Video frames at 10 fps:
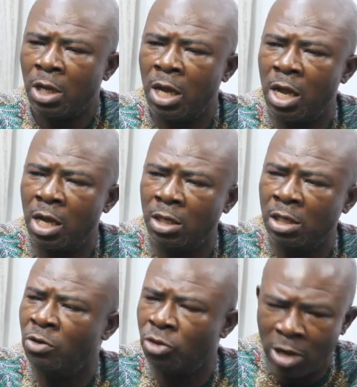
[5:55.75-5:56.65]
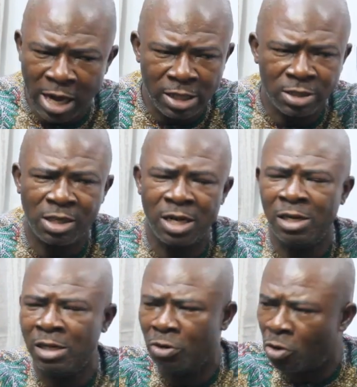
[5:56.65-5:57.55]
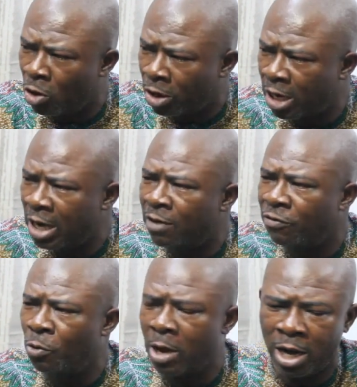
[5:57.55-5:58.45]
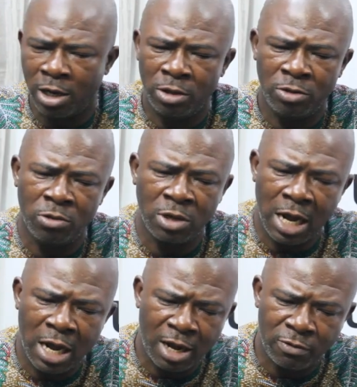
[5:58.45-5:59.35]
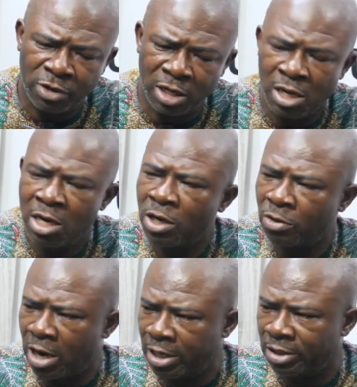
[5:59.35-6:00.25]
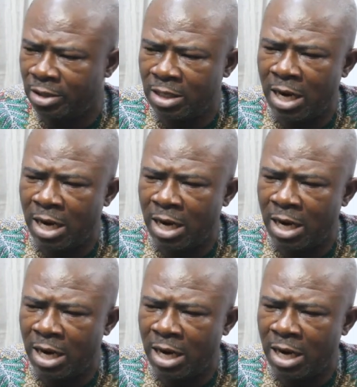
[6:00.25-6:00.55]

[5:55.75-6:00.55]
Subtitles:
you know, journalists, in the current, everywhere, you can have a crisis.